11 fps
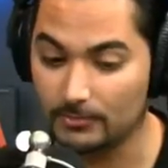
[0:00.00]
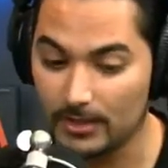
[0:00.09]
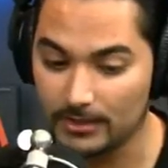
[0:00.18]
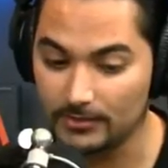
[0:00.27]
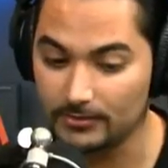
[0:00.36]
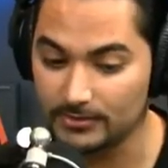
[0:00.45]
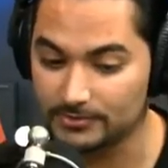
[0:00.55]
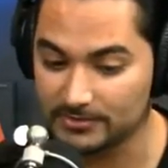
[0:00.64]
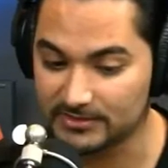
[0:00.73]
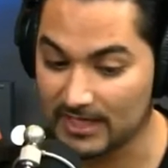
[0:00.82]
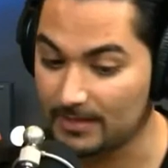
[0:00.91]
while this
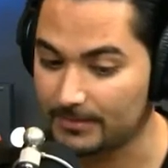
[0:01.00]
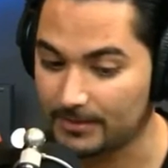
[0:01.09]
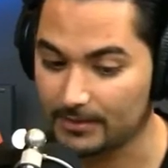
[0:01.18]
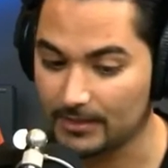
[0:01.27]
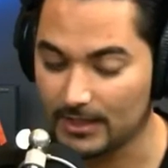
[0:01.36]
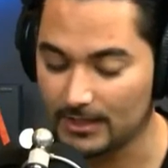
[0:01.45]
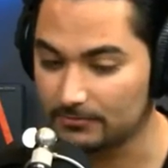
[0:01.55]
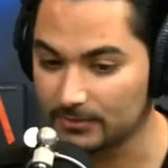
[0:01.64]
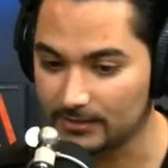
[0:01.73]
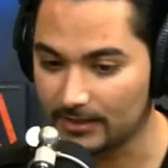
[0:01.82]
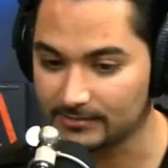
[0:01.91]
was happening, I have
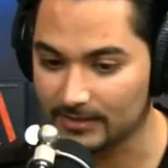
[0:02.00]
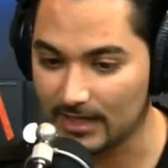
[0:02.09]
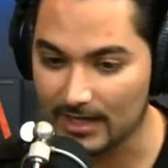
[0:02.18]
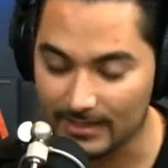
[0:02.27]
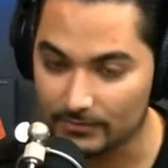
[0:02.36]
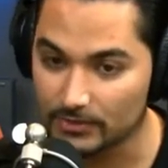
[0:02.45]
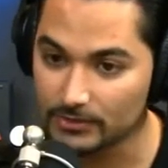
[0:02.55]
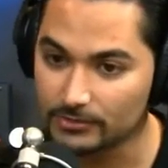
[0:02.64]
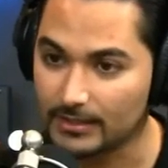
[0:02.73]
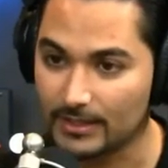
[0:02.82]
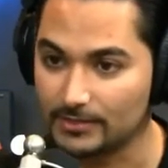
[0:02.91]
realized I have a
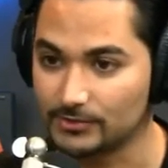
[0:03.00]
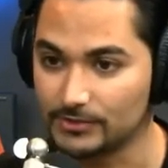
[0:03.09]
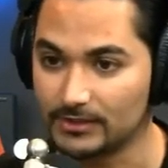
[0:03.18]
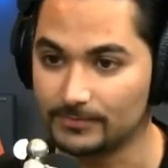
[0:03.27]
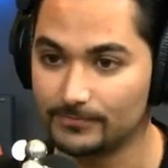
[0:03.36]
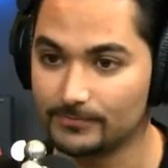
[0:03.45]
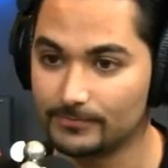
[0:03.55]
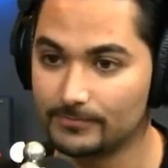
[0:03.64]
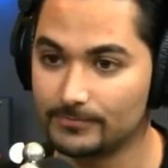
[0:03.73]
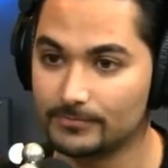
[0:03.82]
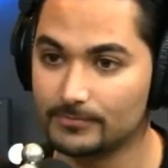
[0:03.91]
gluten allergy.
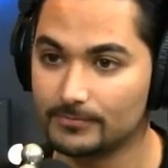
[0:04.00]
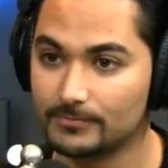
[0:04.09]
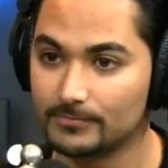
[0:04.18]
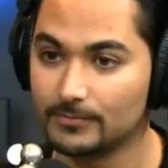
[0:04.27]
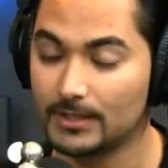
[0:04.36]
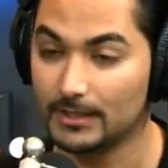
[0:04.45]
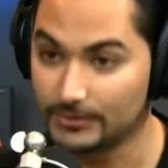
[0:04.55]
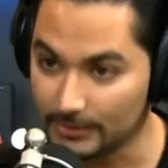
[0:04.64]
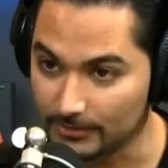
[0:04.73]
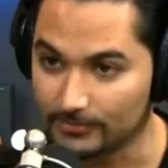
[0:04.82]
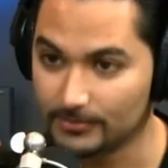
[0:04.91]
You do. I
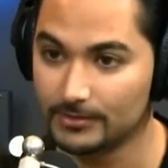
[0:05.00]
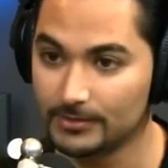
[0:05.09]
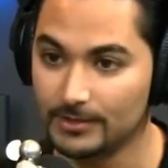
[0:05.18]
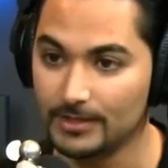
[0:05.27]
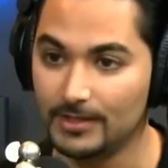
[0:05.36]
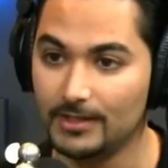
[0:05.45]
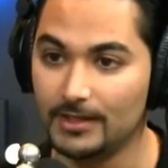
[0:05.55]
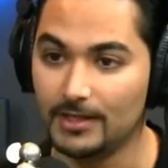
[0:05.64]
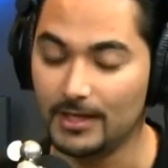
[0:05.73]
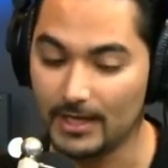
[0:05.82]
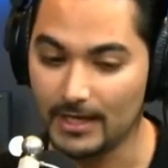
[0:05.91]
do.
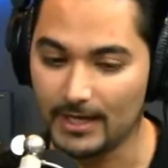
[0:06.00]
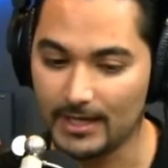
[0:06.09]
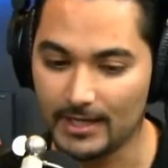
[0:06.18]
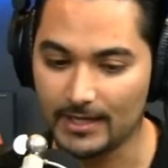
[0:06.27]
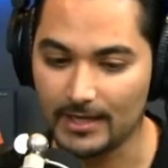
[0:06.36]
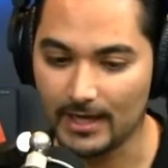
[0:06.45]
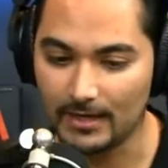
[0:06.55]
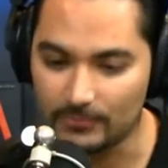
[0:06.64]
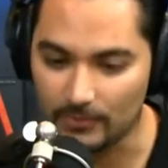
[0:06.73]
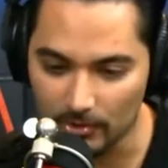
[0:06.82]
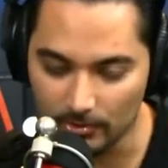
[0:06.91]
And
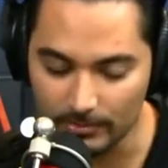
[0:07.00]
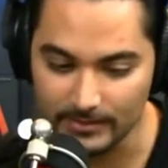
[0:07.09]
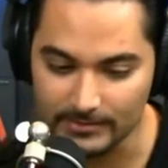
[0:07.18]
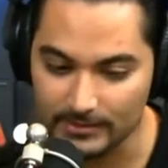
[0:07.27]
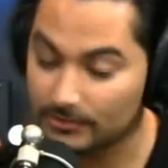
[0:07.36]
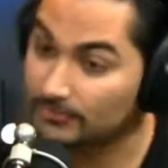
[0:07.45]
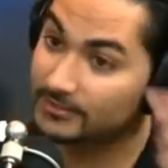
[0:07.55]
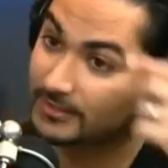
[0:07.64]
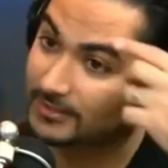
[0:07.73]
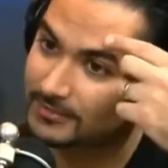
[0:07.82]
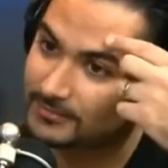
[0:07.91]
I've always. Do you
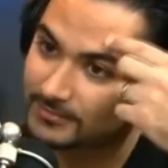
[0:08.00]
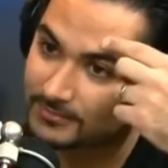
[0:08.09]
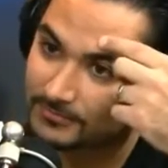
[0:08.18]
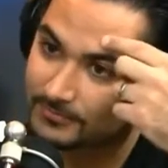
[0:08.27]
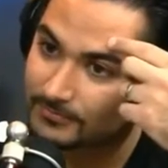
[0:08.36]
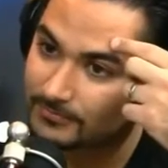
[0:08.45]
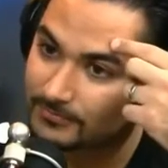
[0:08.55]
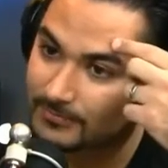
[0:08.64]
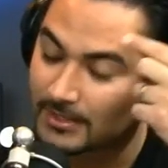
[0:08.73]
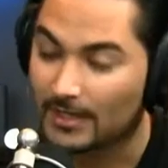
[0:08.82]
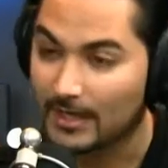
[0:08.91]
see this? Yeah.
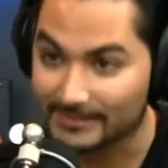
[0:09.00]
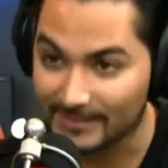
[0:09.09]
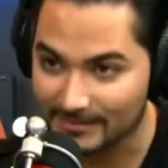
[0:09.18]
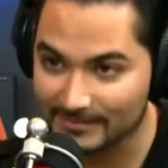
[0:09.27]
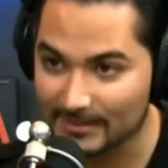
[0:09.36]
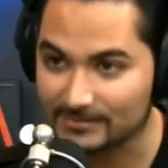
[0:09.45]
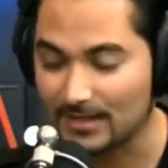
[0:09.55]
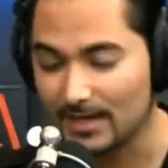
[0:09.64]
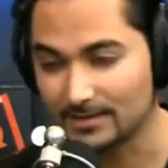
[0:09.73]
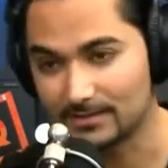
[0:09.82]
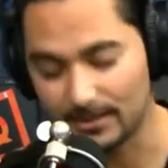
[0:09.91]
I did a test
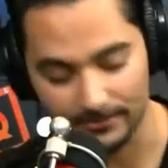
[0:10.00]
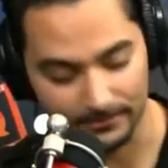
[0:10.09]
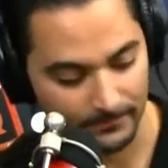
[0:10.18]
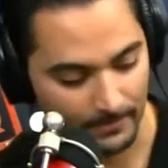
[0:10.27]
last night.